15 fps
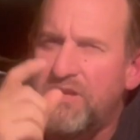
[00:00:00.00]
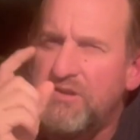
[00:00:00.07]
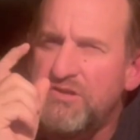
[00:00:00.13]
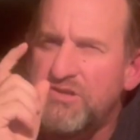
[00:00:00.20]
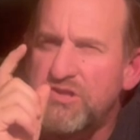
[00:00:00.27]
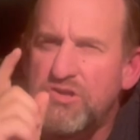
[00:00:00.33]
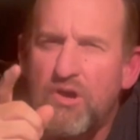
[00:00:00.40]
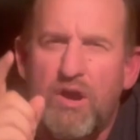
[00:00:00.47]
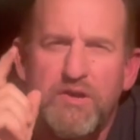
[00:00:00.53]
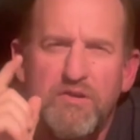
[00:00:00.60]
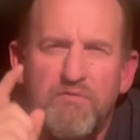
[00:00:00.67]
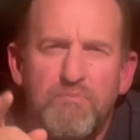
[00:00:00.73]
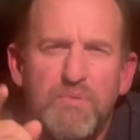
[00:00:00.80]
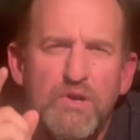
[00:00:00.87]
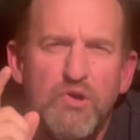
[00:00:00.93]
there's
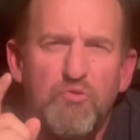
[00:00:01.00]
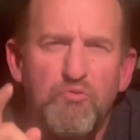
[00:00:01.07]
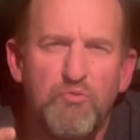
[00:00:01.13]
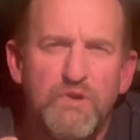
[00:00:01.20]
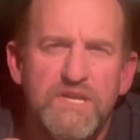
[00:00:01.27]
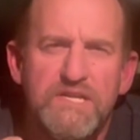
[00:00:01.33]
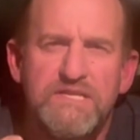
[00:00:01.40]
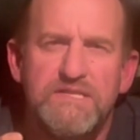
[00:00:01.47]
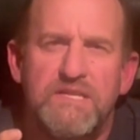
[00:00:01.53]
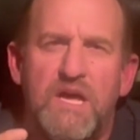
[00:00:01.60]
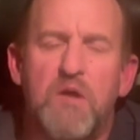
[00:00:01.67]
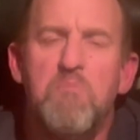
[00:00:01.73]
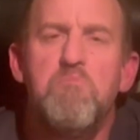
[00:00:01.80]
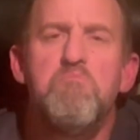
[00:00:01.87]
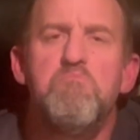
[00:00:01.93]
got to have been a
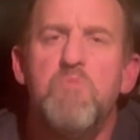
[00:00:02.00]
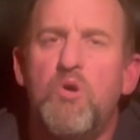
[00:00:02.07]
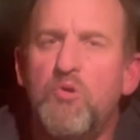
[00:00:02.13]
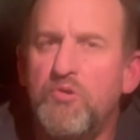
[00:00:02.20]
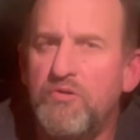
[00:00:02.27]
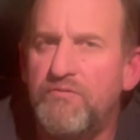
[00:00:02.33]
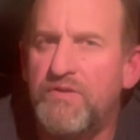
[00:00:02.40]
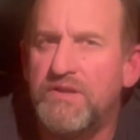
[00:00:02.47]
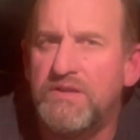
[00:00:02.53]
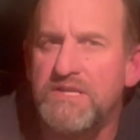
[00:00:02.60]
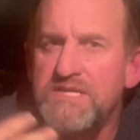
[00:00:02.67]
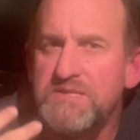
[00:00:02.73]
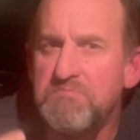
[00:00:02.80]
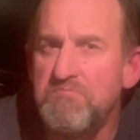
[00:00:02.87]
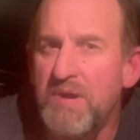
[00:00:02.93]
reason, a motive
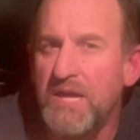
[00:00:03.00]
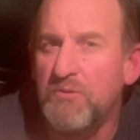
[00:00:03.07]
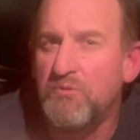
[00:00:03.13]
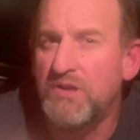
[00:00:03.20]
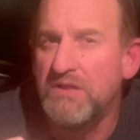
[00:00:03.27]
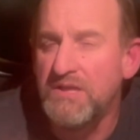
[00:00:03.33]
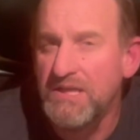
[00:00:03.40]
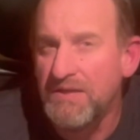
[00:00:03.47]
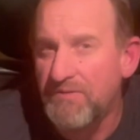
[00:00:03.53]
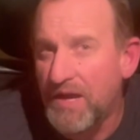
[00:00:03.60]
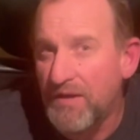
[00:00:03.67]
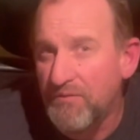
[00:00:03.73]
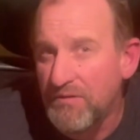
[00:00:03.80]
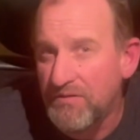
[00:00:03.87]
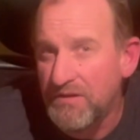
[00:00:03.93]
that these men would
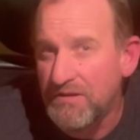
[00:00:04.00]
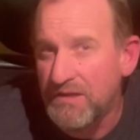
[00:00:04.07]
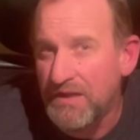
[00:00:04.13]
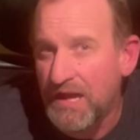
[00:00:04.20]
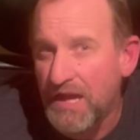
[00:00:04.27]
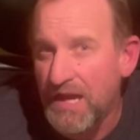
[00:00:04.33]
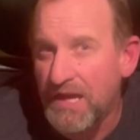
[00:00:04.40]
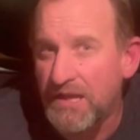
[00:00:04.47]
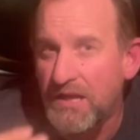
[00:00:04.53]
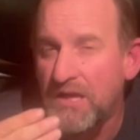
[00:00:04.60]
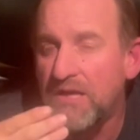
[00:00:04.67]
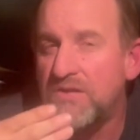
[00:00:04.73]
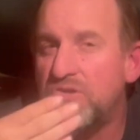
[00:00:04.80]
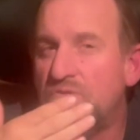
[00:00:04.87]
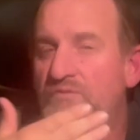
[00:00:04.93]
leave everything they
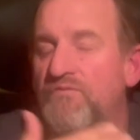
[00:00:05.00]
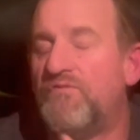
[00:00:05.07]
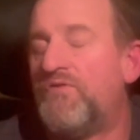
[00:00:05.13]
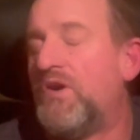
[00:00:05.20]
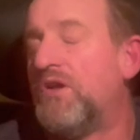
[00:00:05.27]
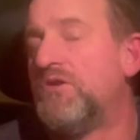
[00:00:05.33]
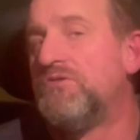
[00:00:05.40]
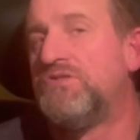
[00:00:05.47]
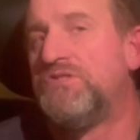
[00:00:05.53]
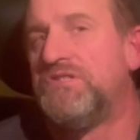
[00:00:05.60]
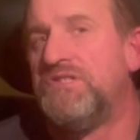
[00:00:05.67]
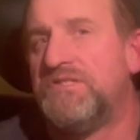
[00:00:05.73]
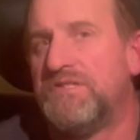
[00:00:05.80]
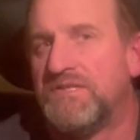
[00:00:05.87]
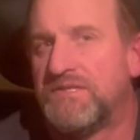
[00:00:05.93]
had to follow
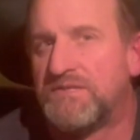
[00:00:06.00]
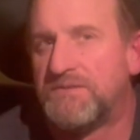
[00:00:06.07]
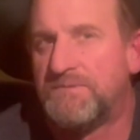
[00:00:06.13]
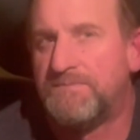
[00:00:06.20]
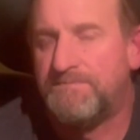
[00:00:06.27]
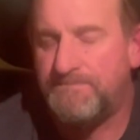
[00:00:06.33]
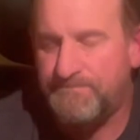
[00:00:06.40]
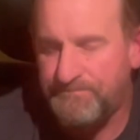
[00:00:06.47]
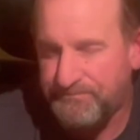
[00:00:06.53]
Jesus.